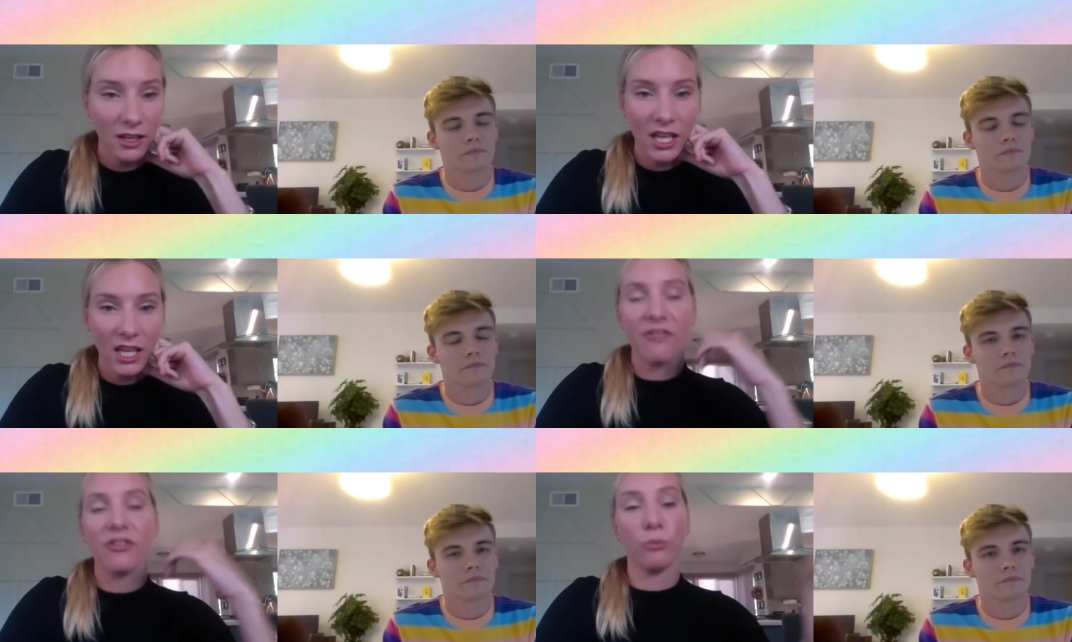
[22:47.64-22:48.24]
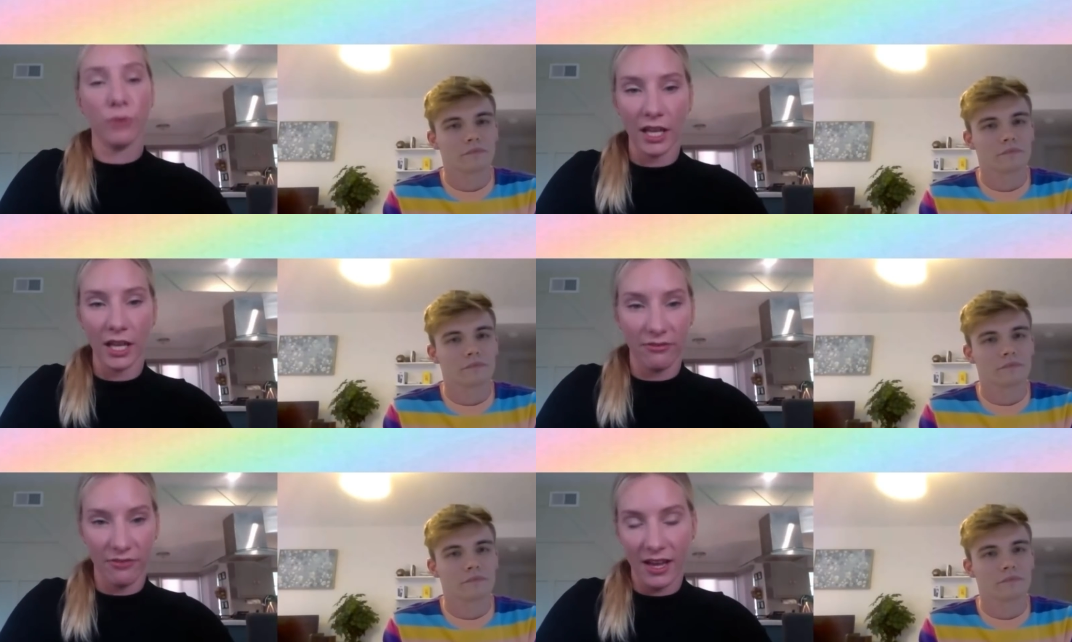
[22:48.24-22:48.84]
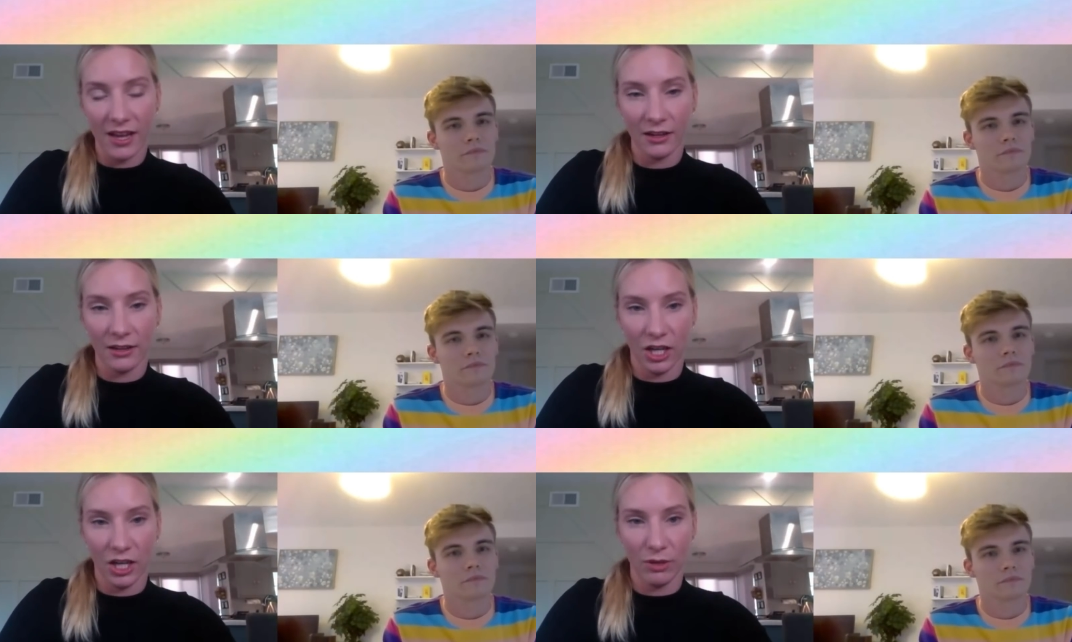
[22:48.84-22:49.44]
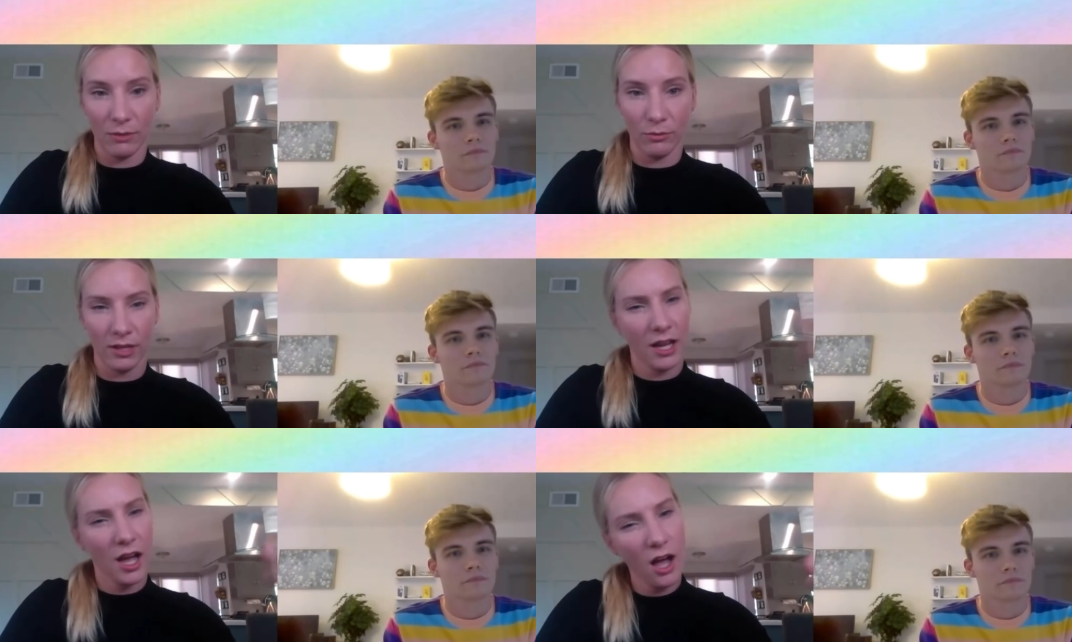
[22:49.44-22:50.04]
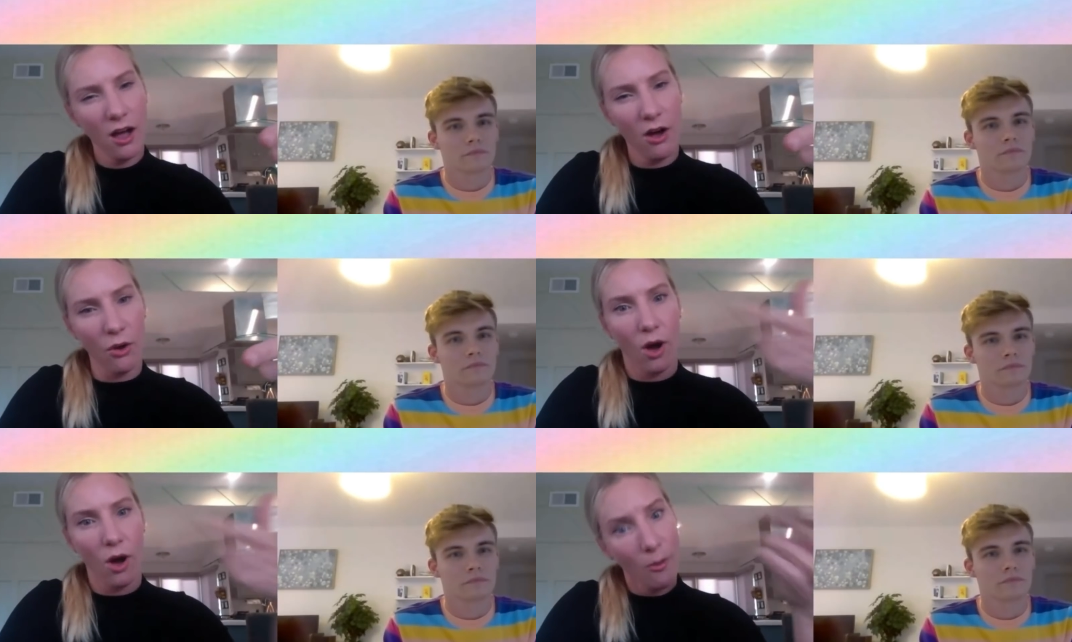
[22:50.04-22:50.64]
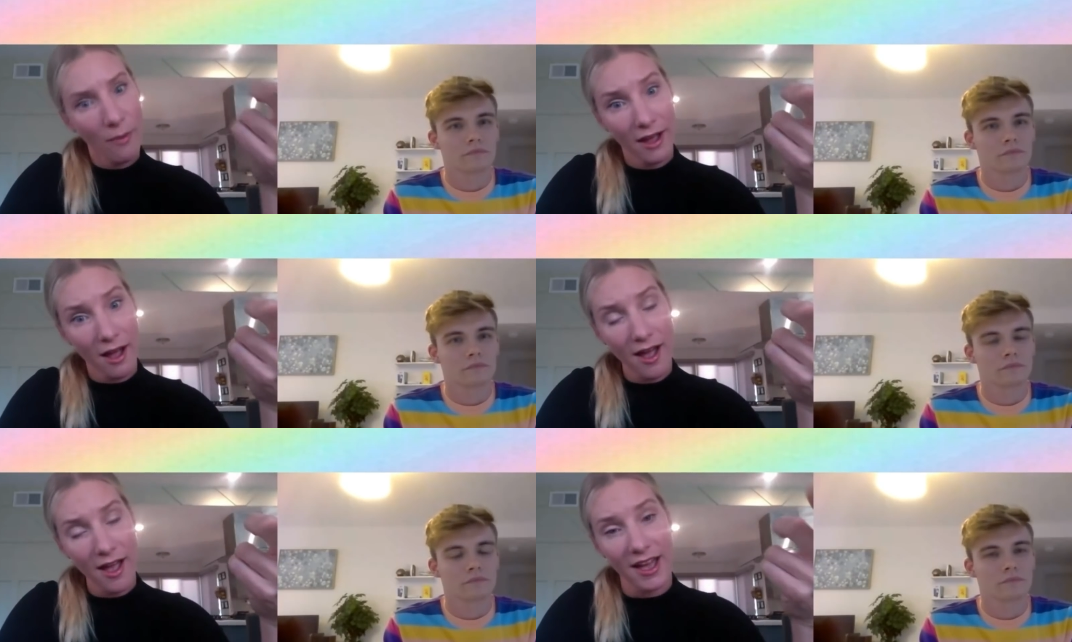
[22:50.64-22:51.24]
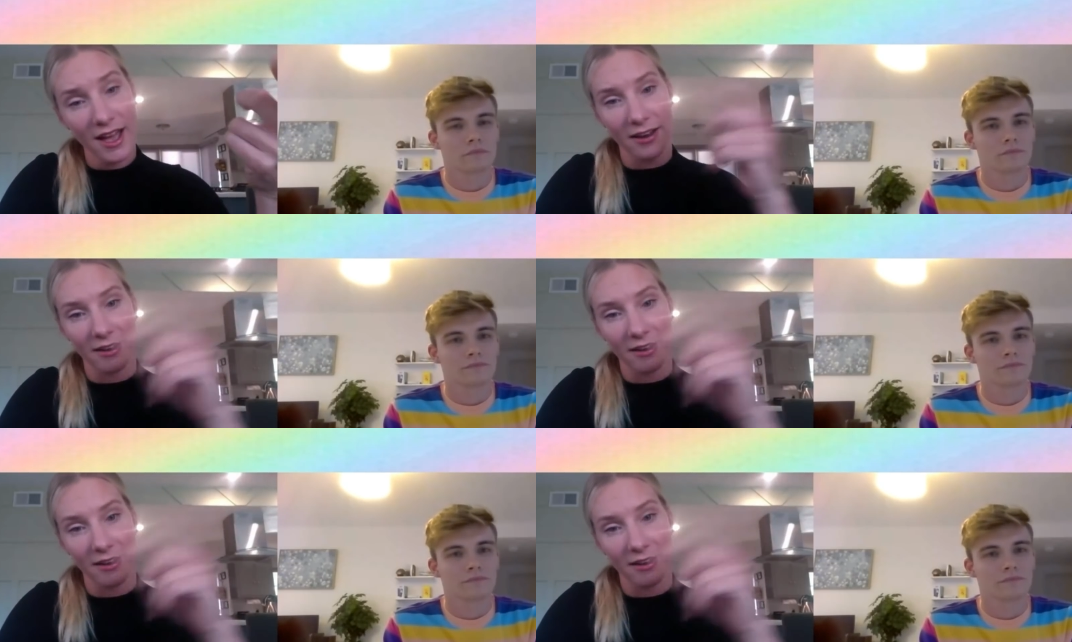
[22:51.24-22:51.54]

Speaker 1: if you're really a fan, you know, people will be like, "Oh, oh my god."